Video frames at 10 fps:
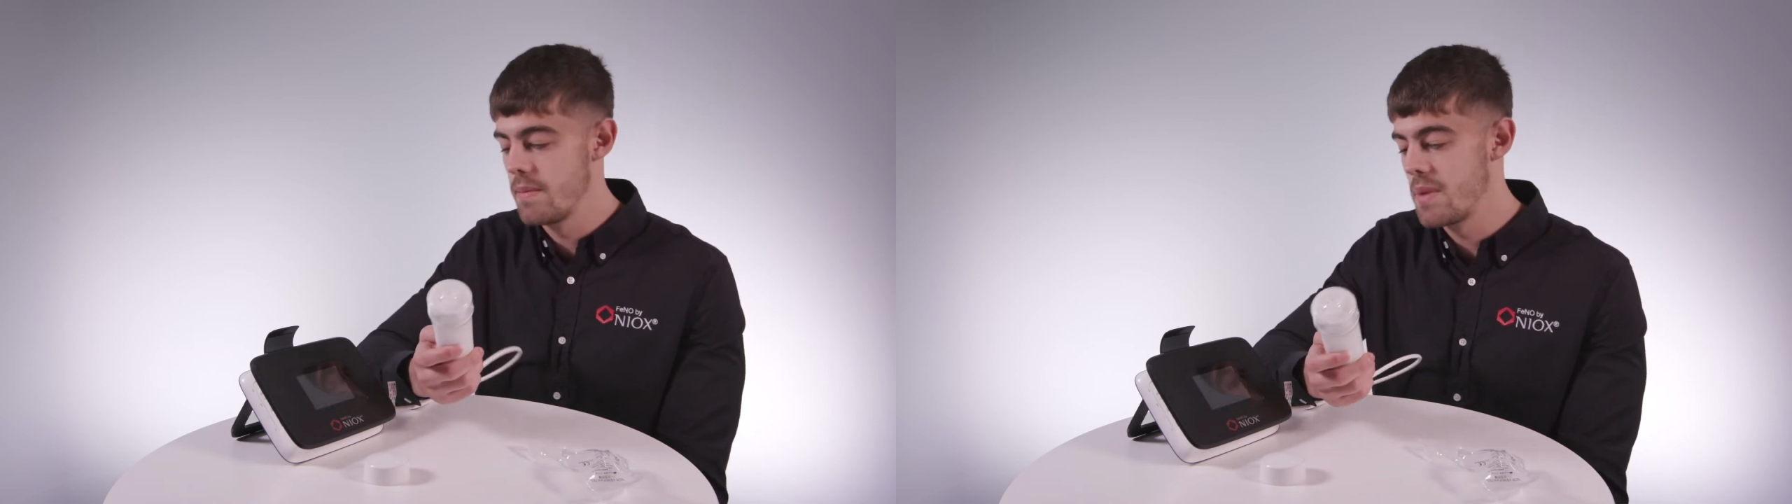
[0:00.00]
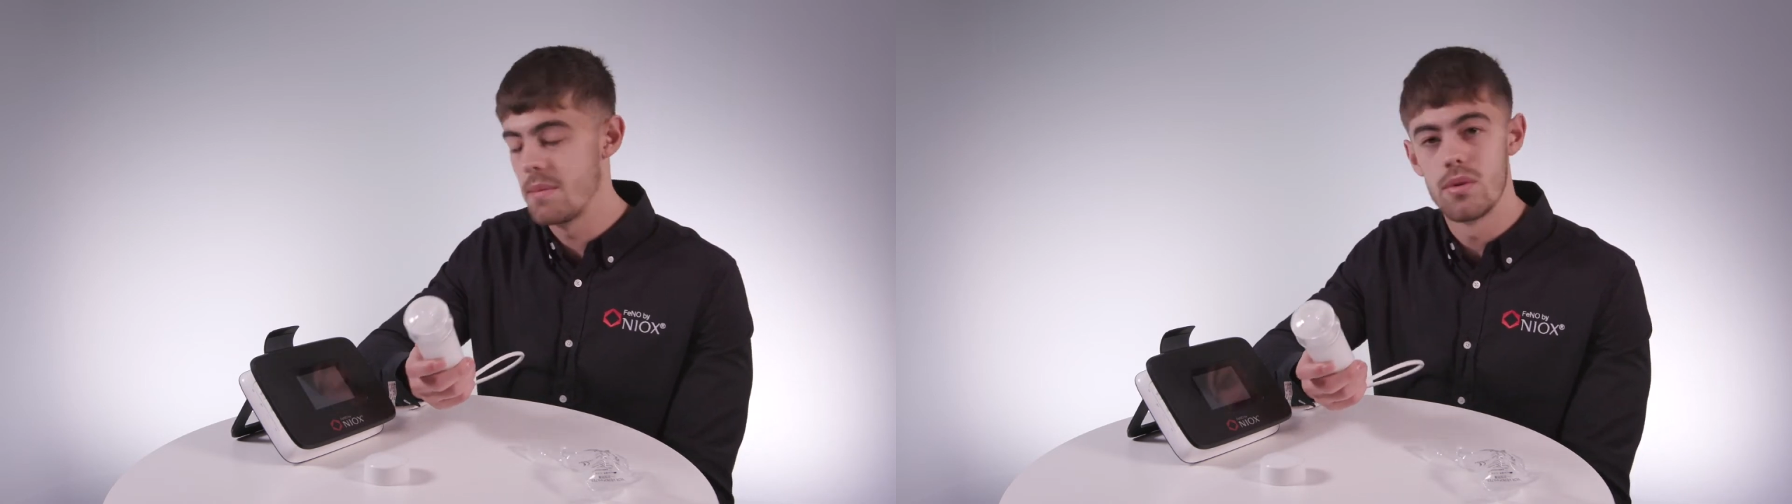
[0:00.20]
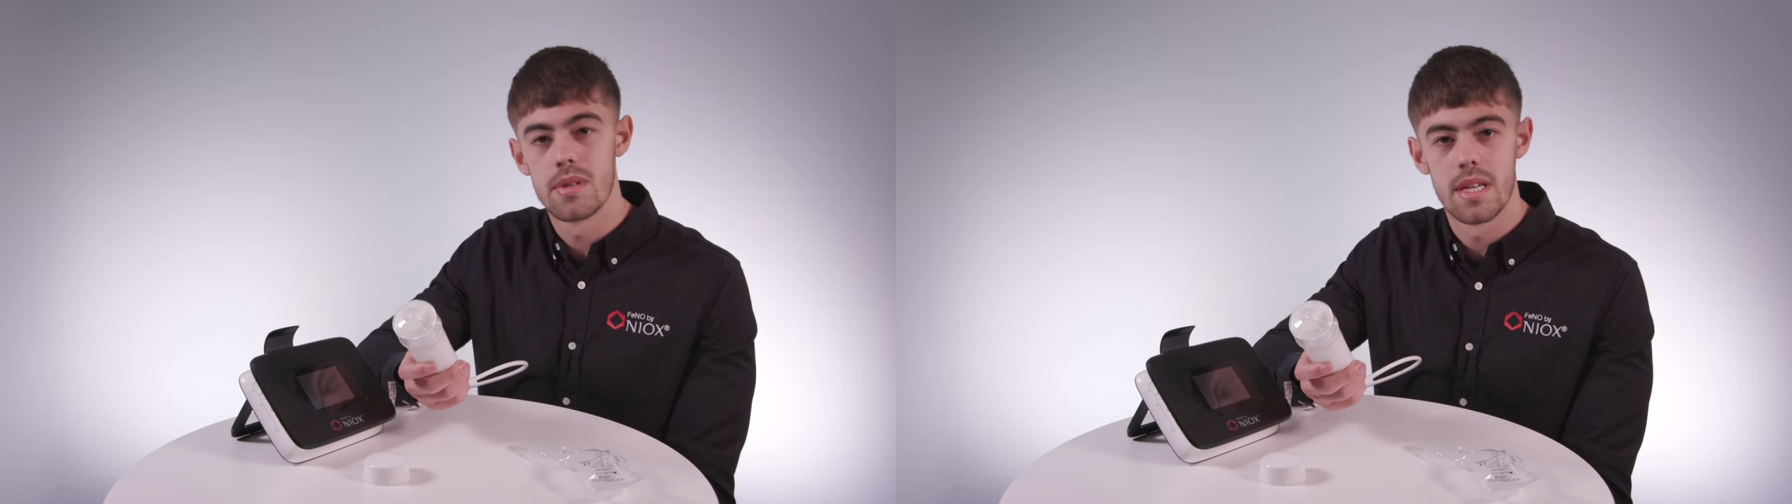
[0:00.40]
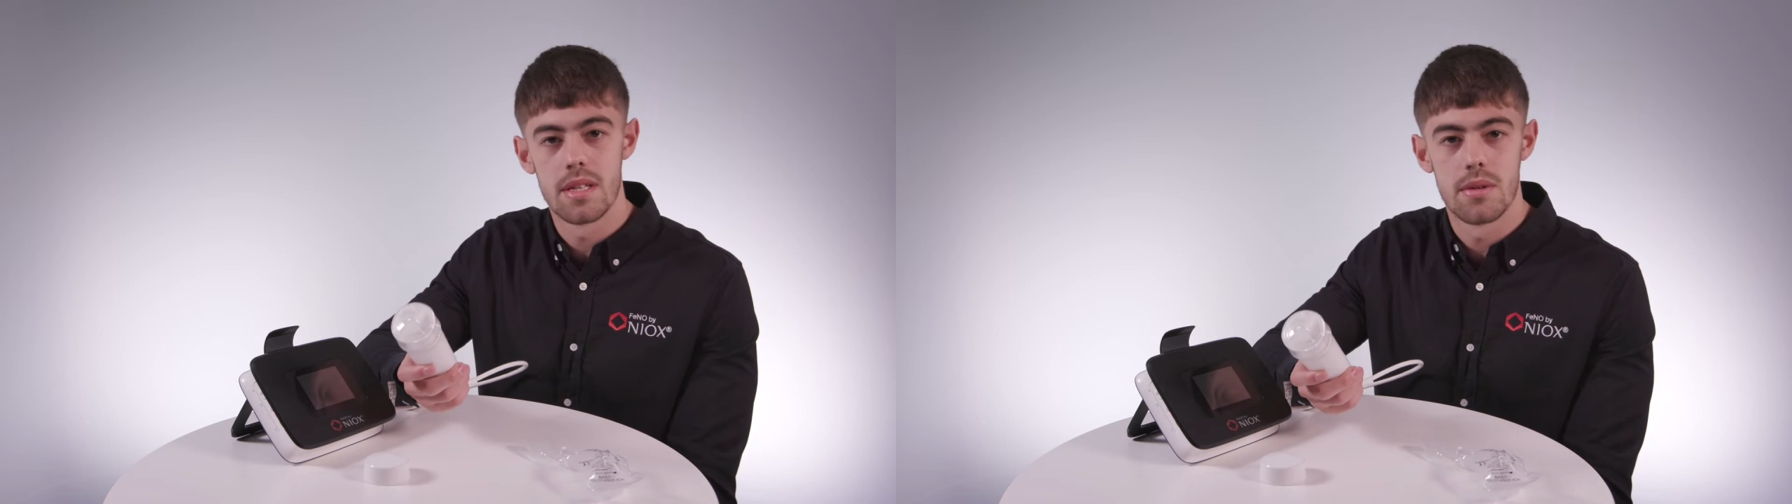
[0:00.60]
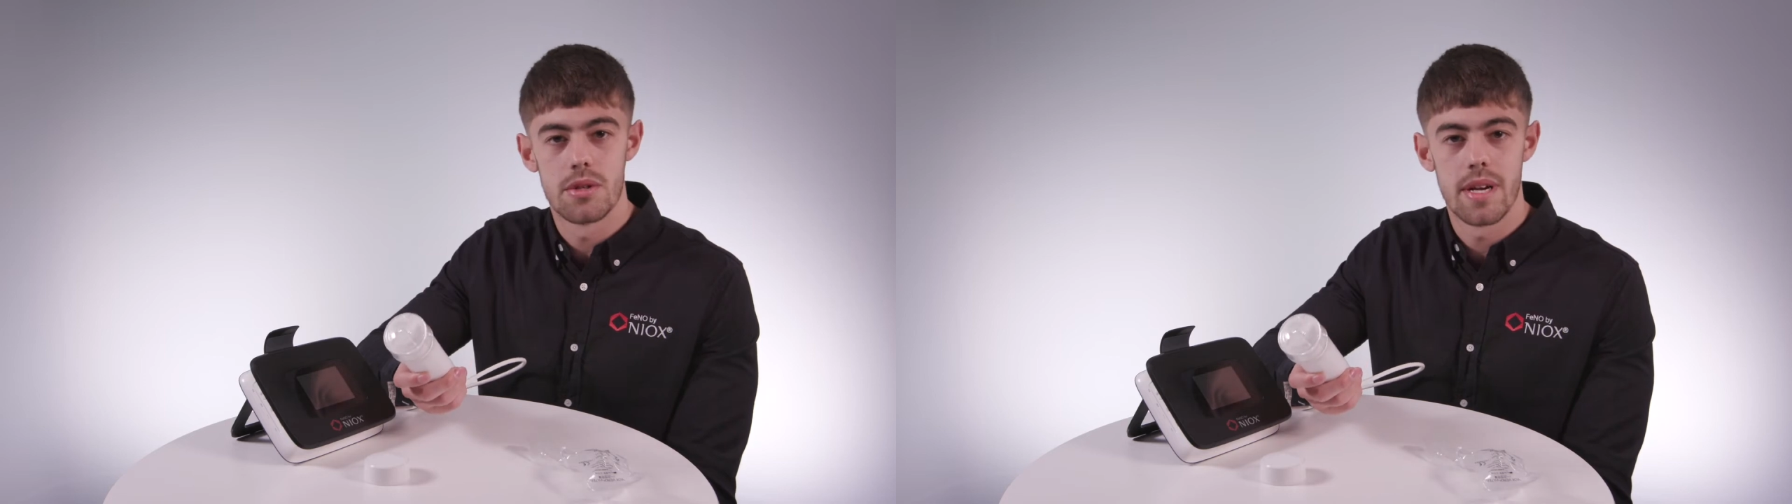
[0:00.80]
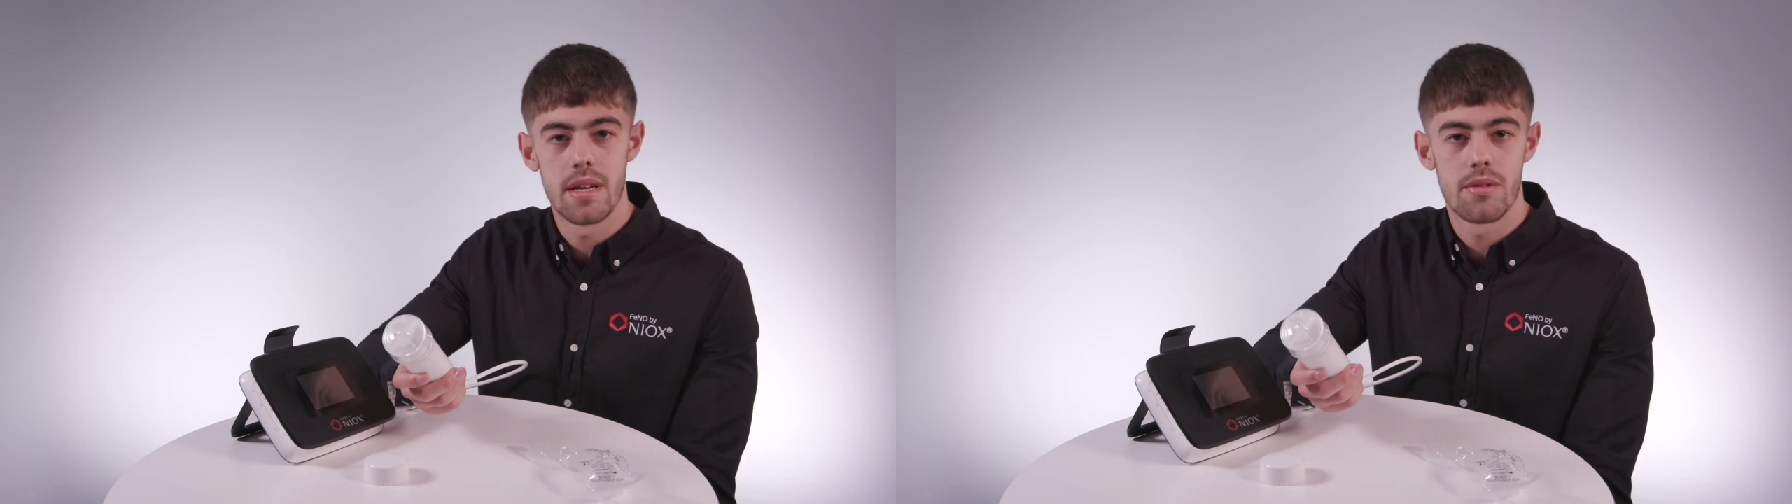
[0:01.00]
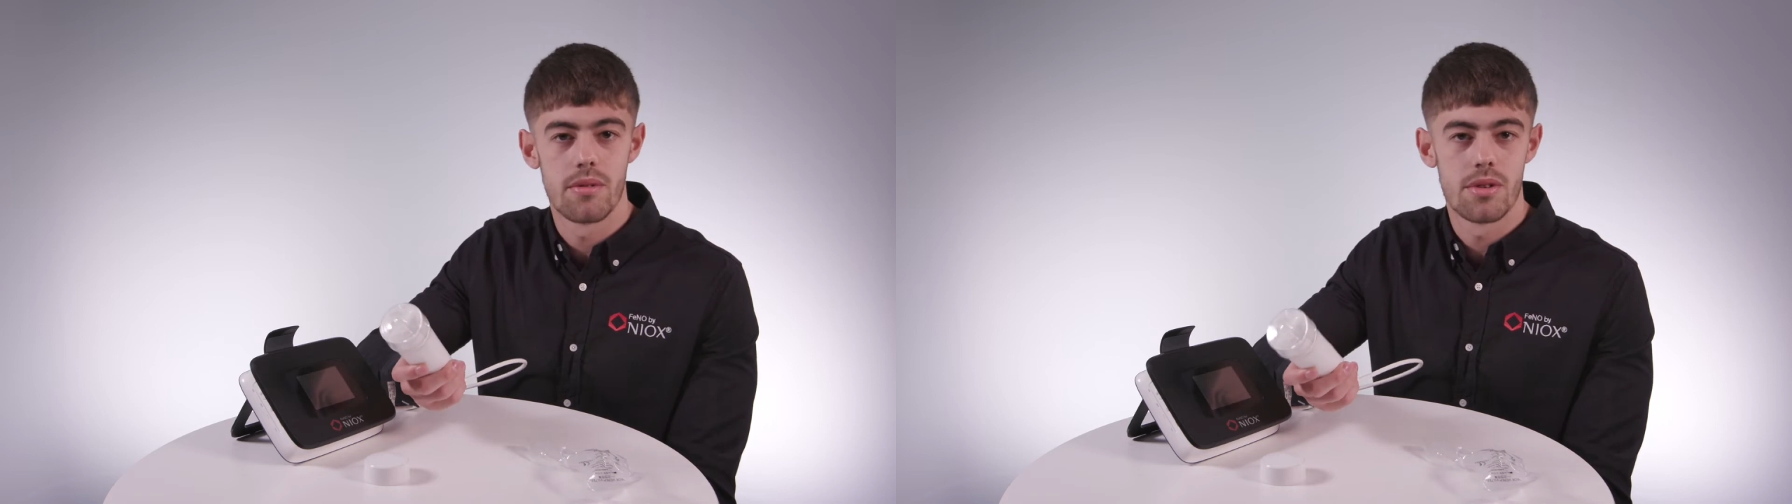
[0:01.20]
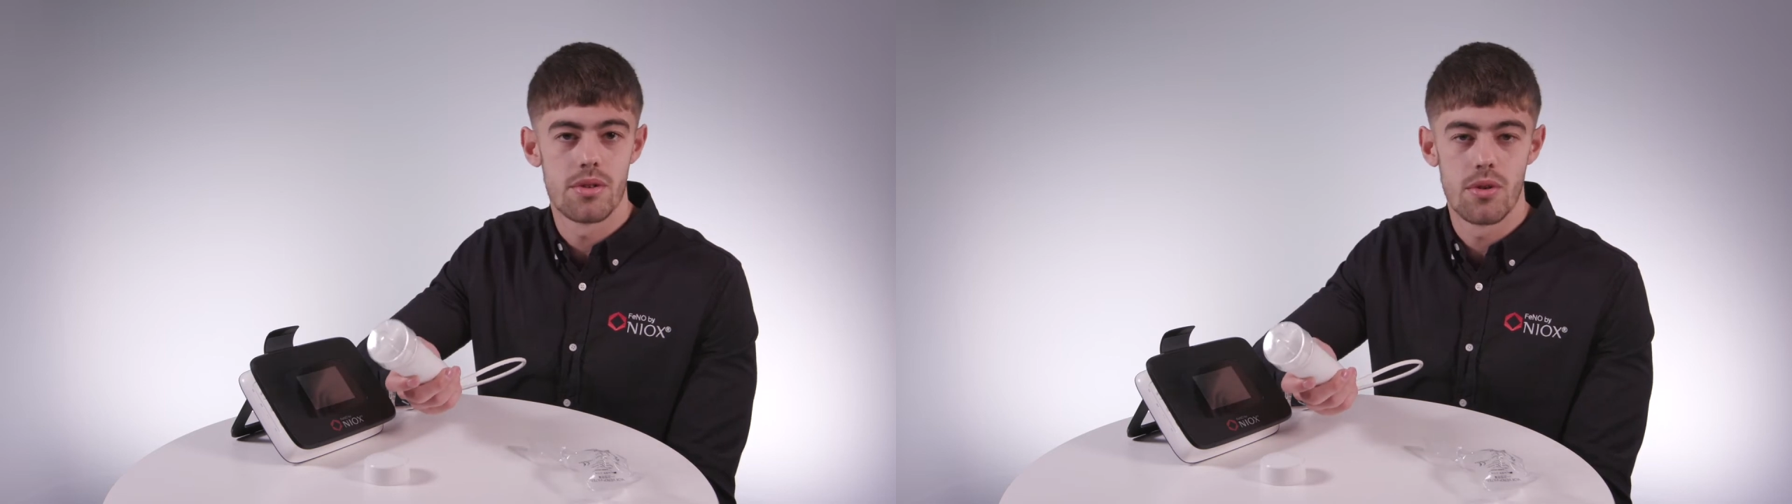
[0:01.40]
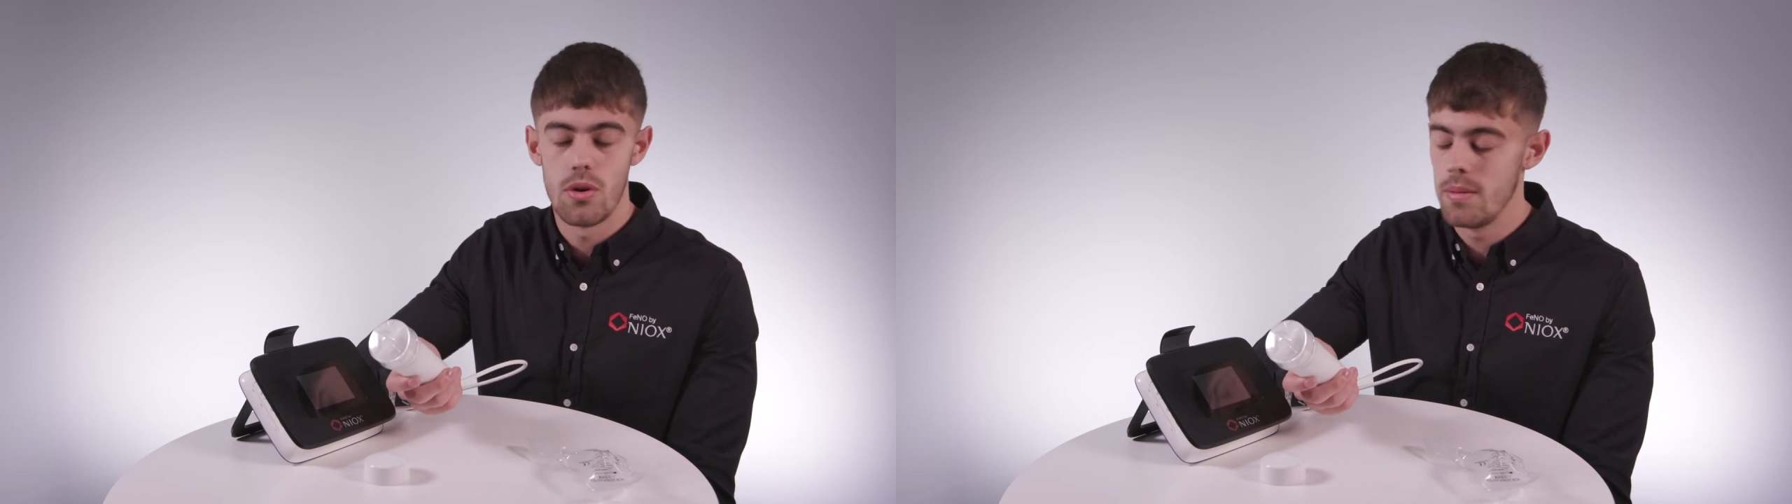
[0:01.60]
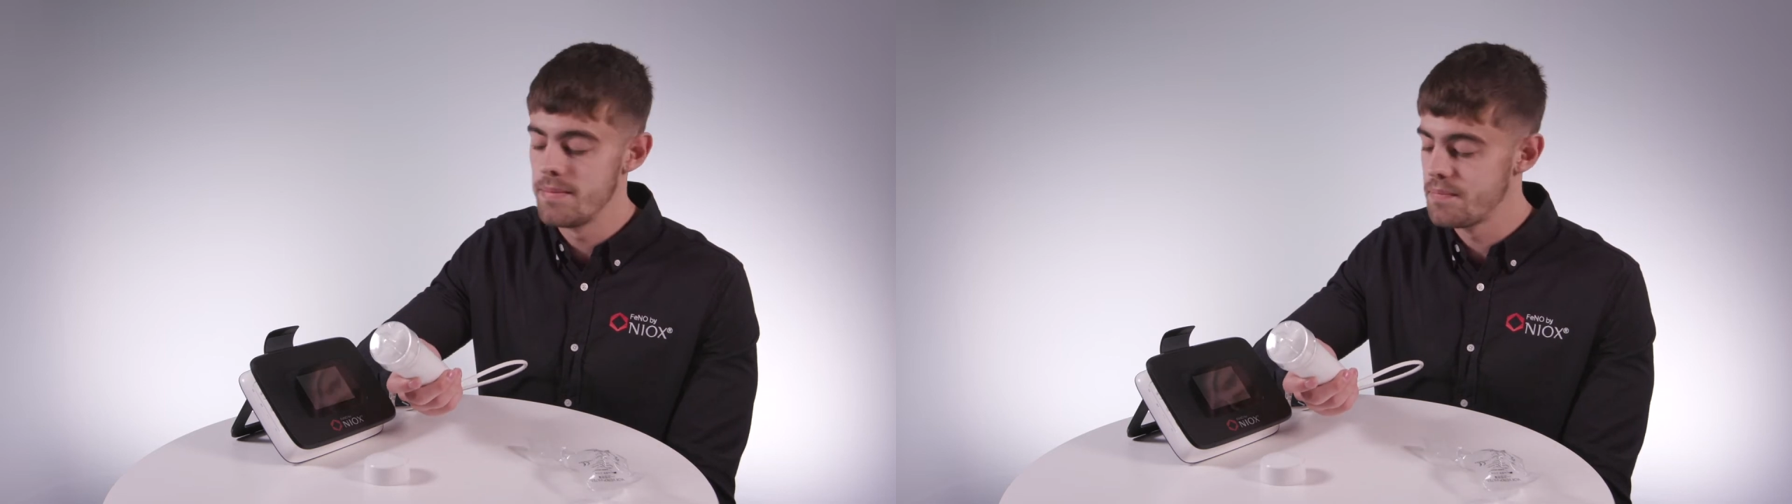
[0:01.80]
bubbles into a drink through a
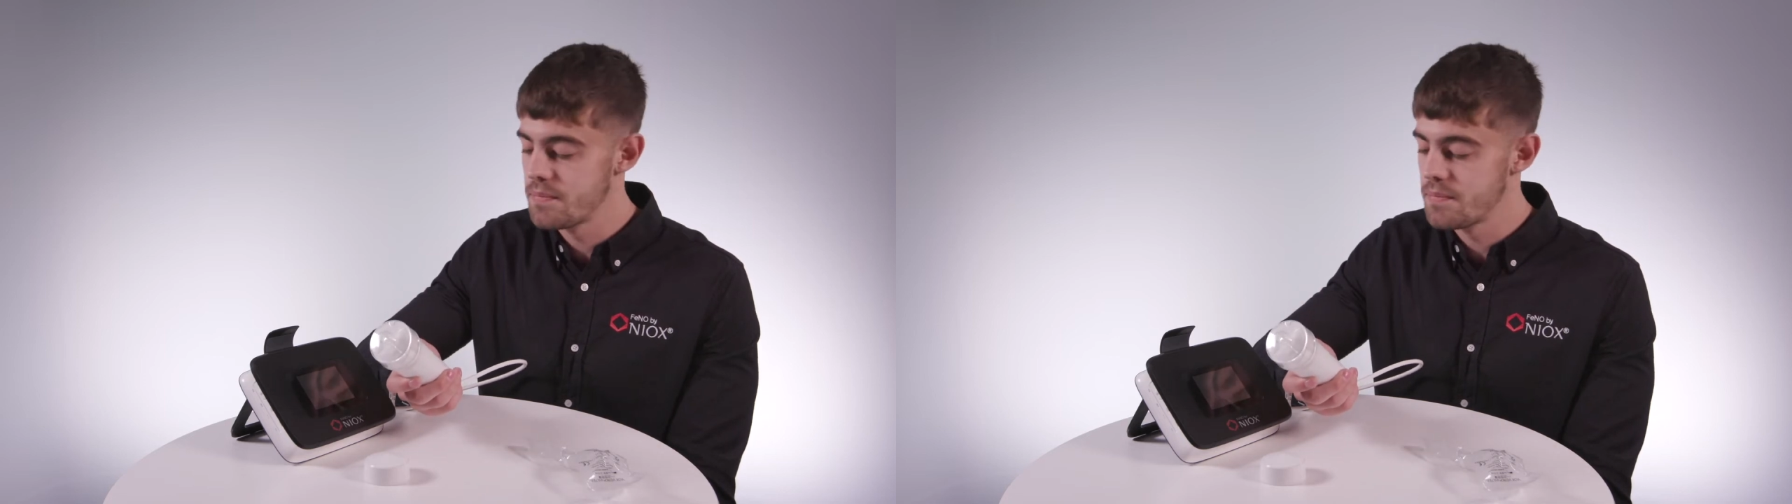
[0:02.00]
straw.